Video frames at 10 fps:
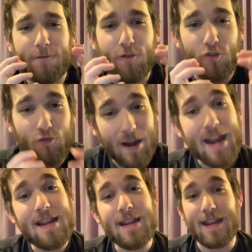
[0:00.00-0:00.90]

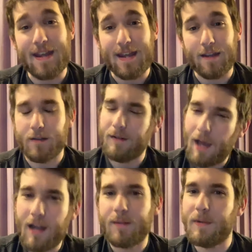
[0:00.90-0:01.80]
Ferengi,
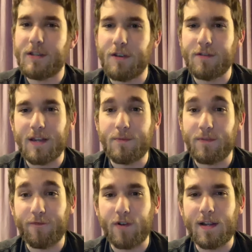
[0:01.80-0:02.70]
not to be associated
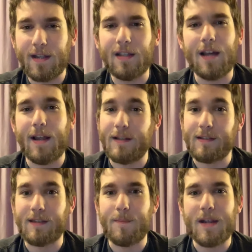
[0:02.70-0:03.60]
with the Ferengi Alliance,
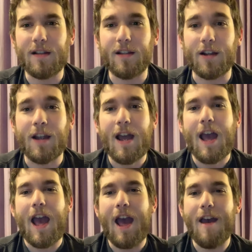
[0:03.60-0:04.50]
as they make clear,
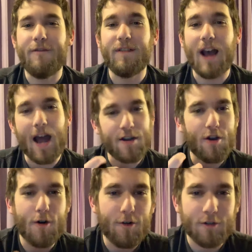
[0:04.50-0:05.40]
have gotten a
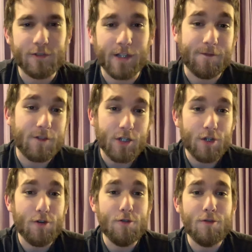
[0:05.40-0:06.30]
hold of
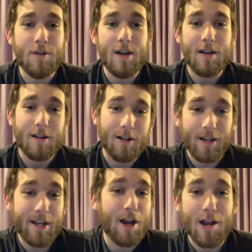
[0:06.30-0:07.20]
two
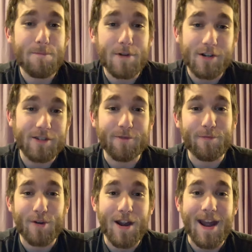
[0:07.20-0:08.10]
Klingon birds of
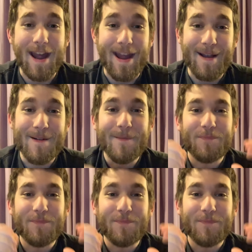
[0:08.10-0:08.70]
prey